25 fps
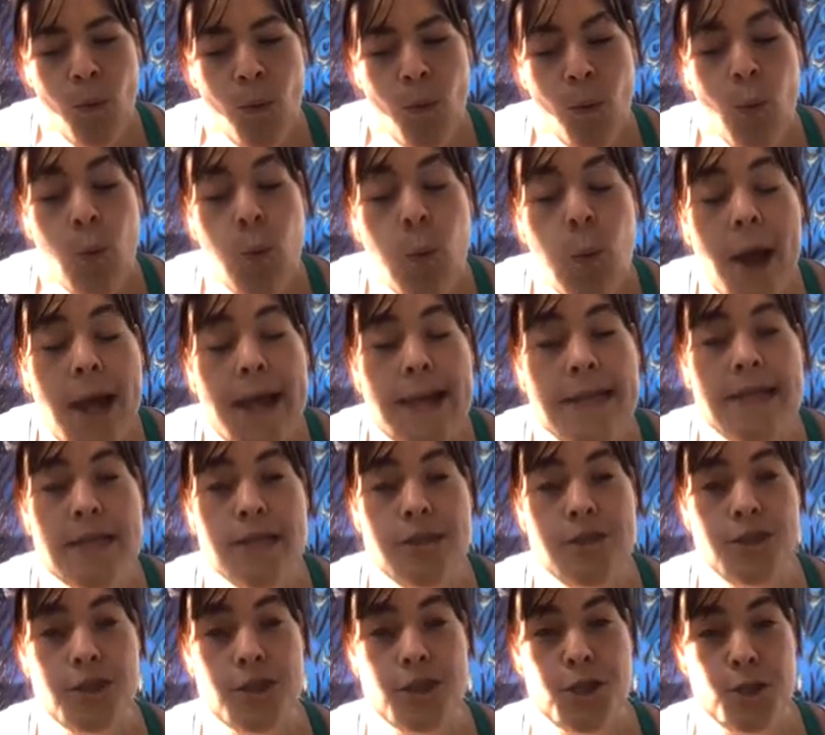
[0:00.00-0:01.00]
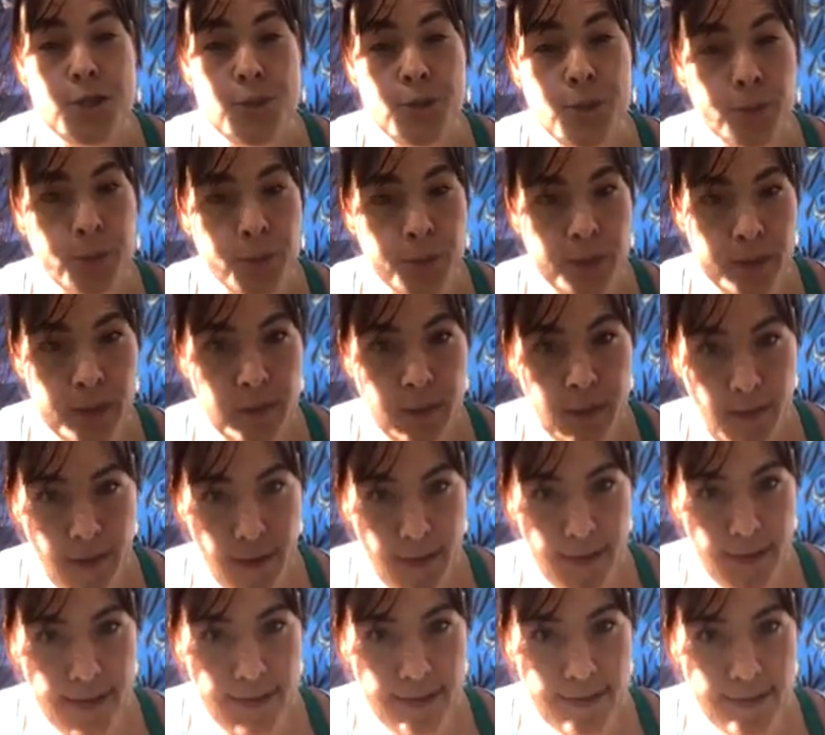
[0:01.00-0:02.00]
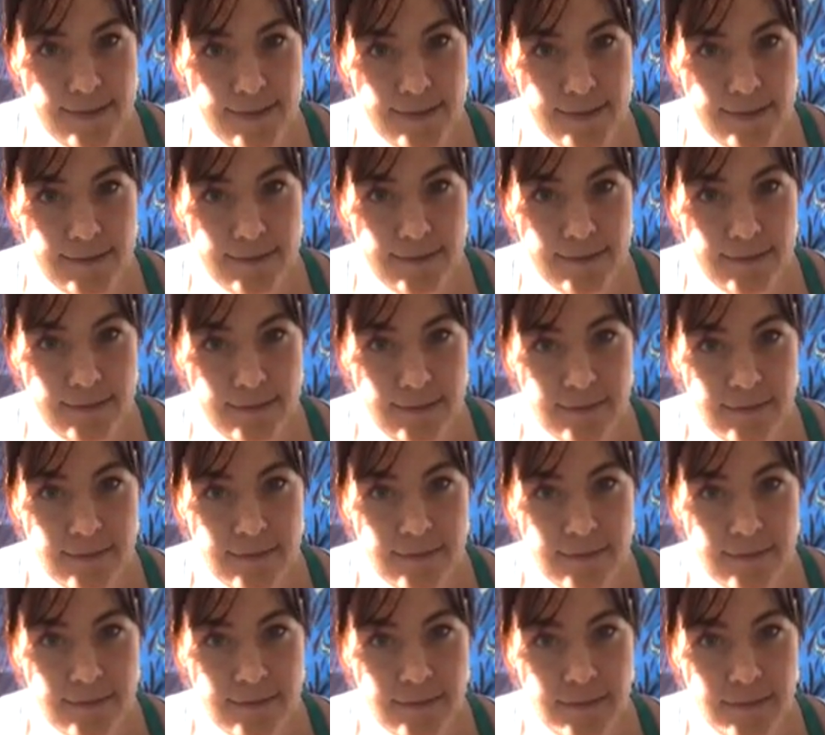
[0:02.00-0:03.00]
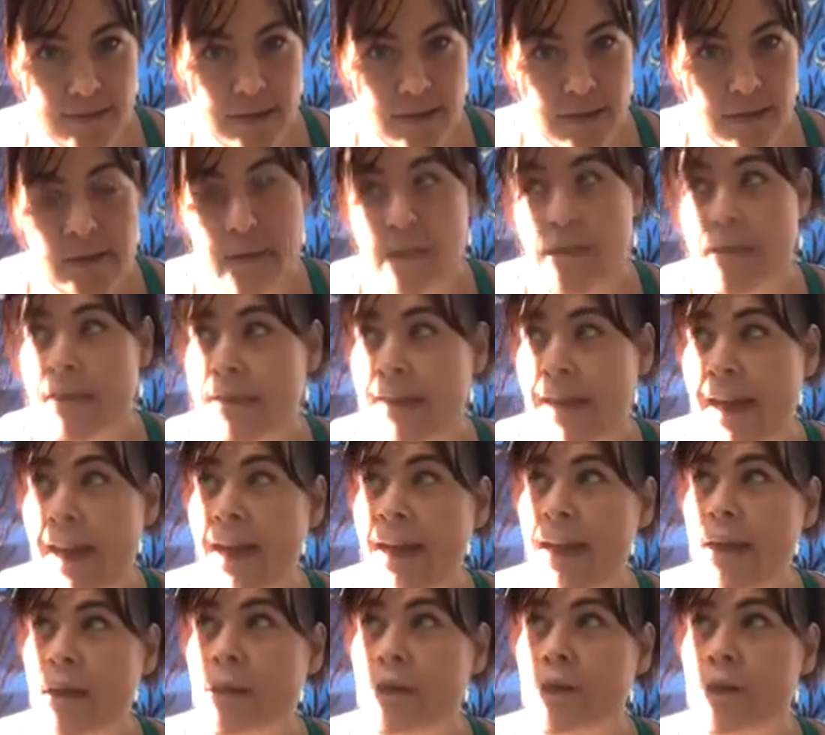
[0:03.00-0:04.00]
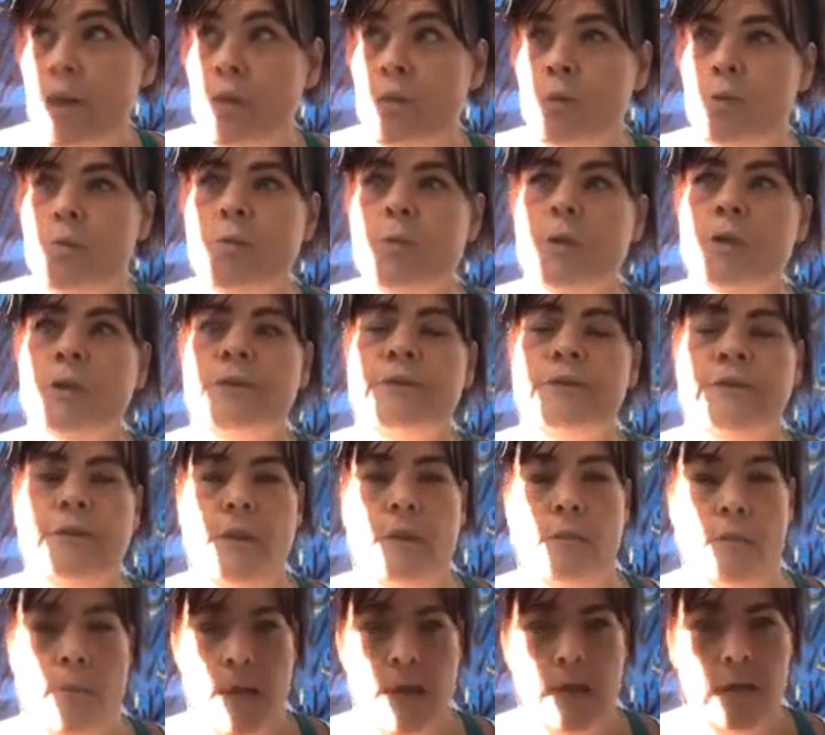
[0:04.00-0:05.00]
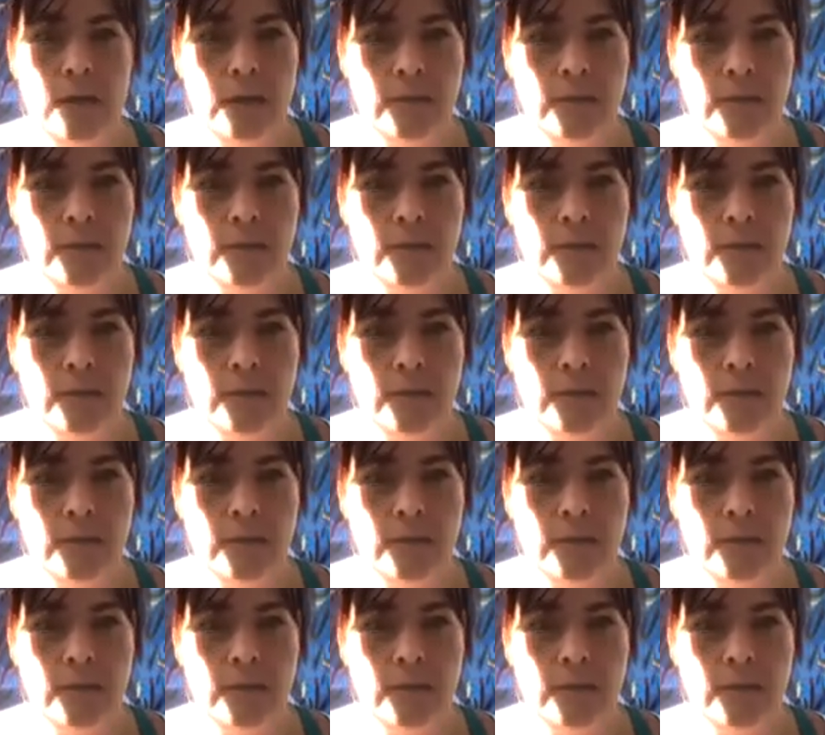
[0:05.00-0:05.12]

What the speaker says: when did you realize that you were female?